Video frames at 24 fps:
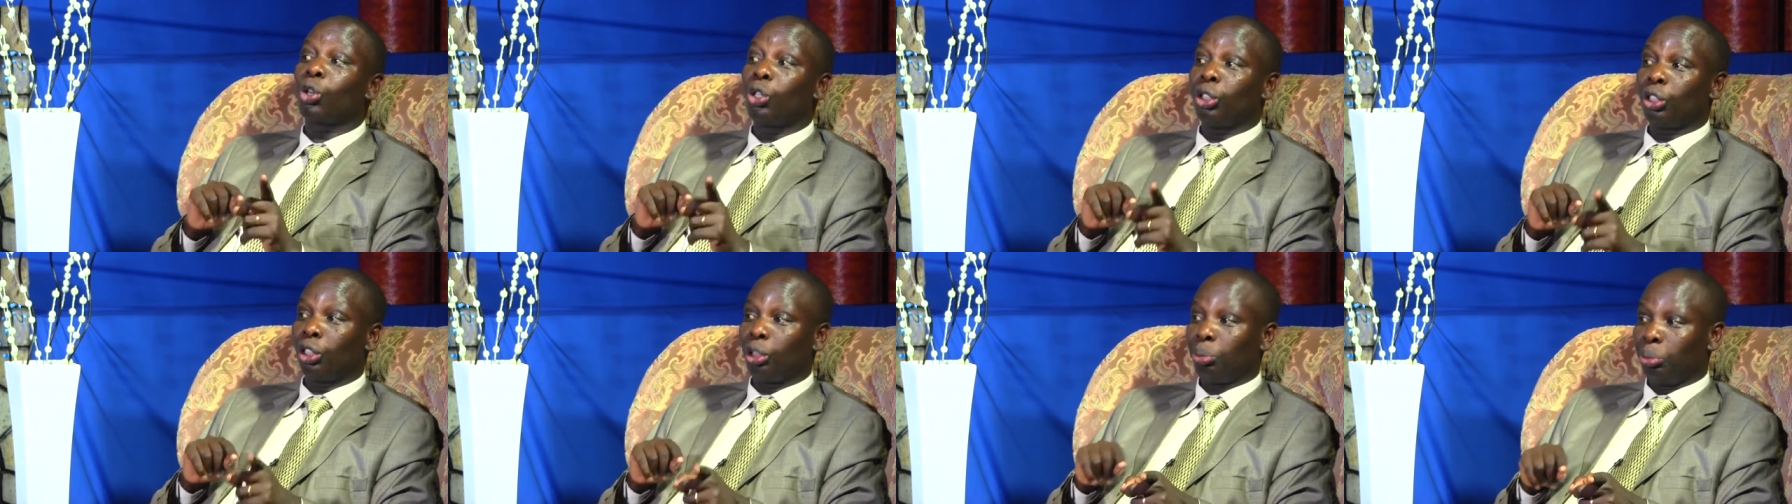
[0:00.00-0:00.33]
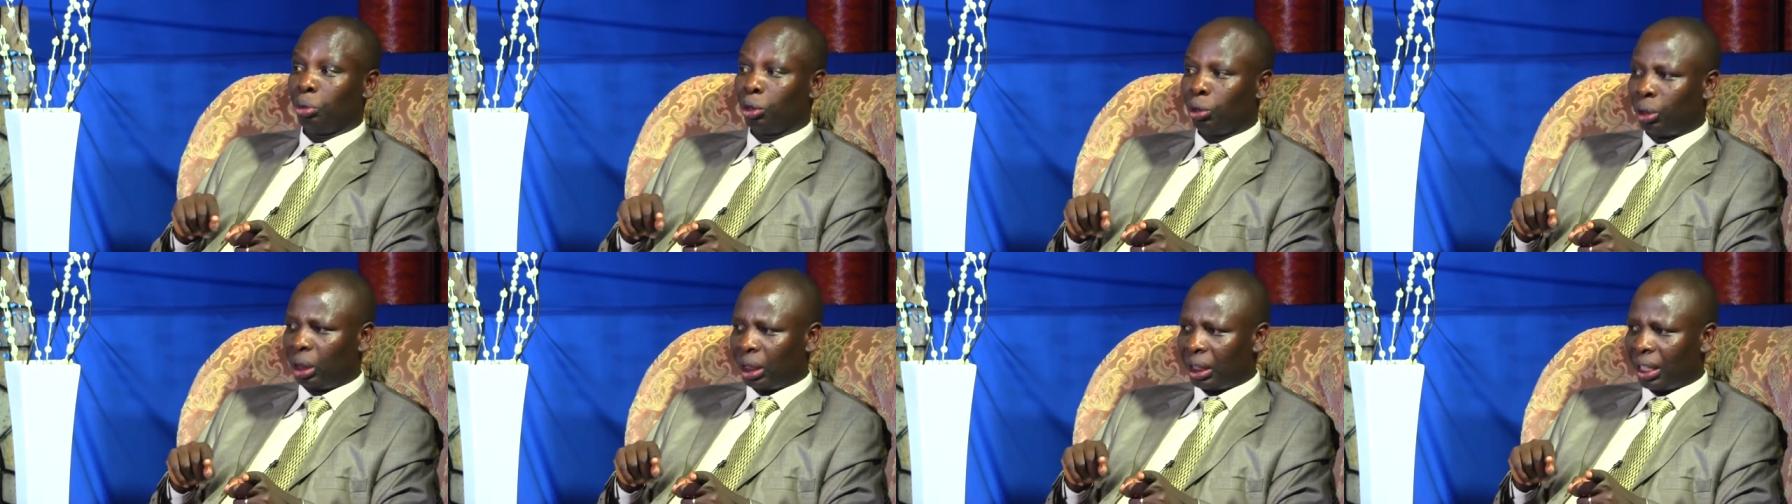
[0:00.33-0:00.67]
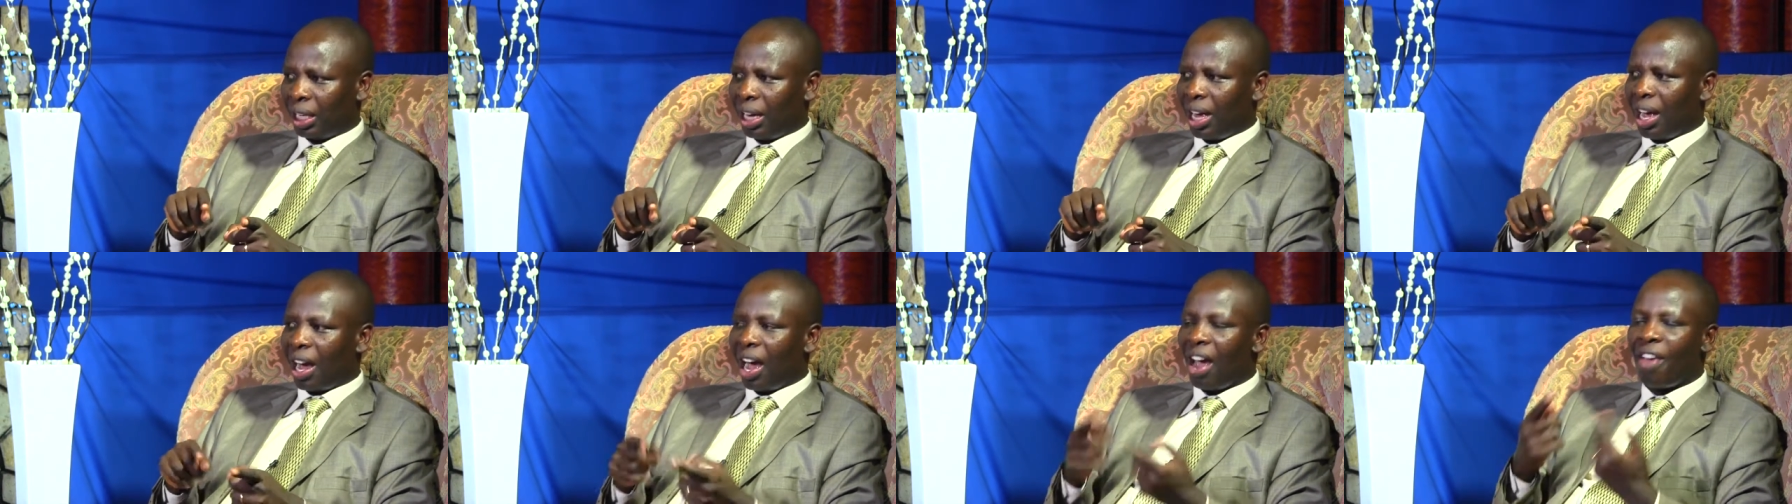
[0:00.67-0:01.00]
contributing.
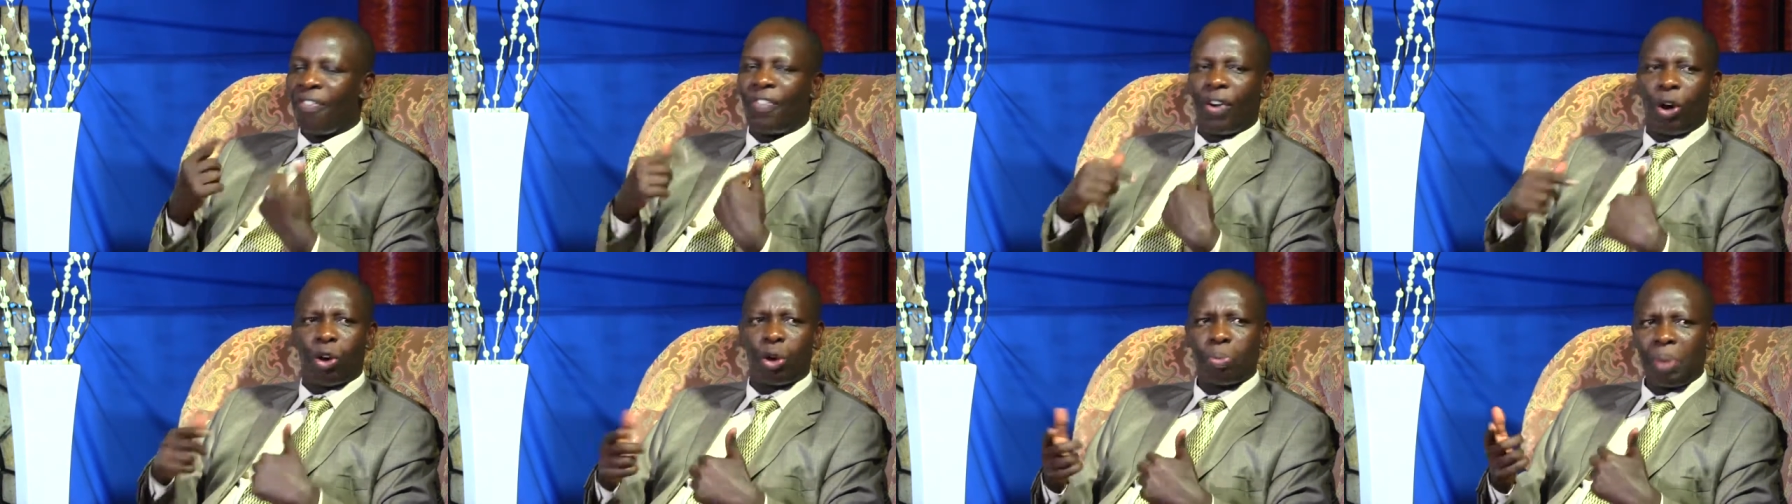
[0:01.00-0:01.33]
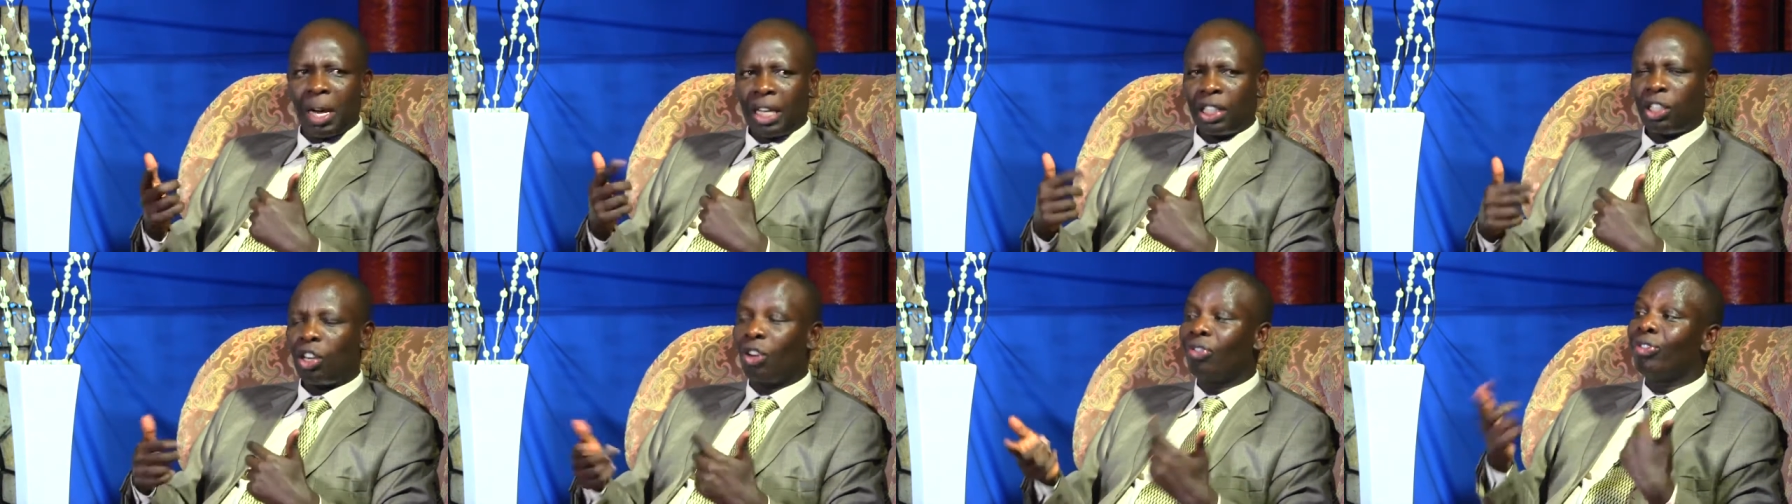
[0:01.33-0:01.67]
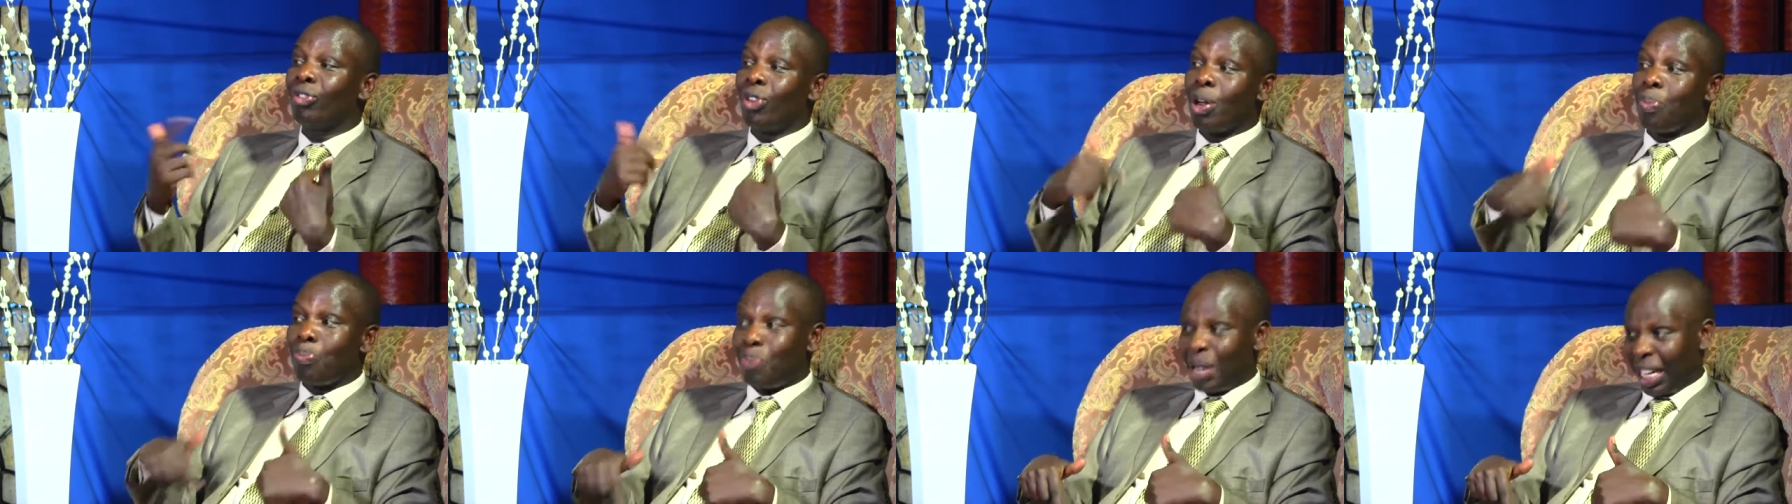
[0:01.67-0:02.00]
I found
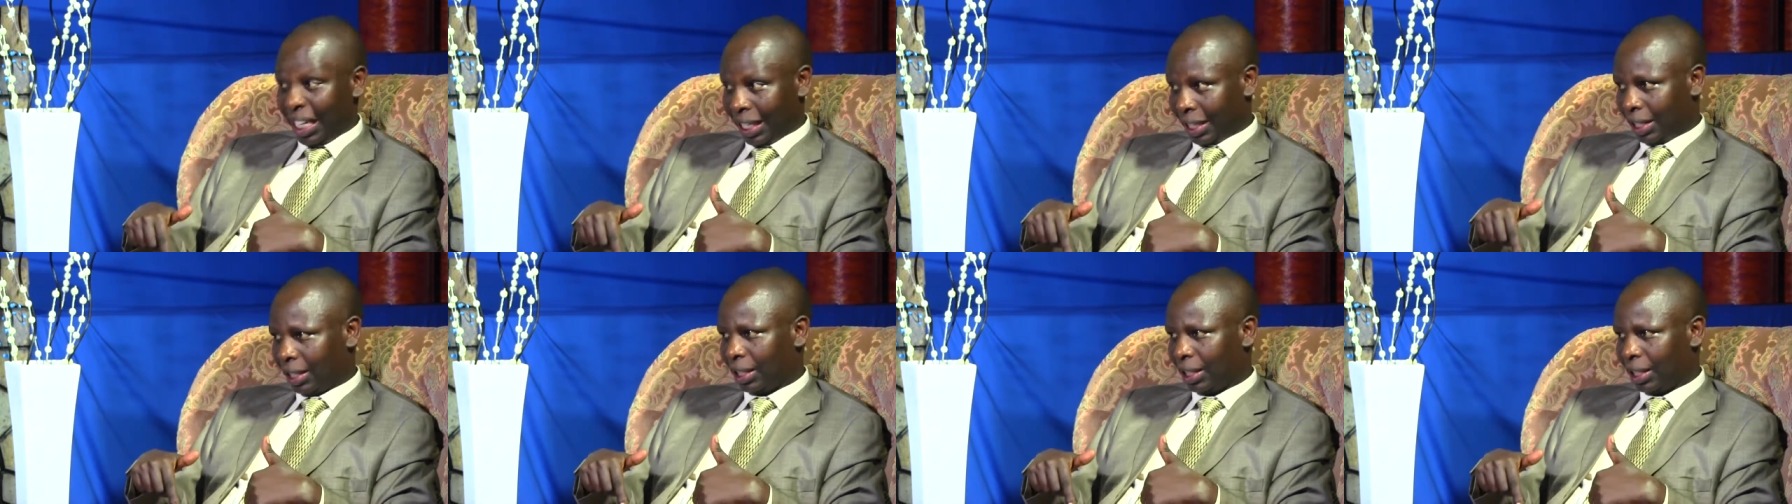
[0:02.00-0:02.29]
myself weeping,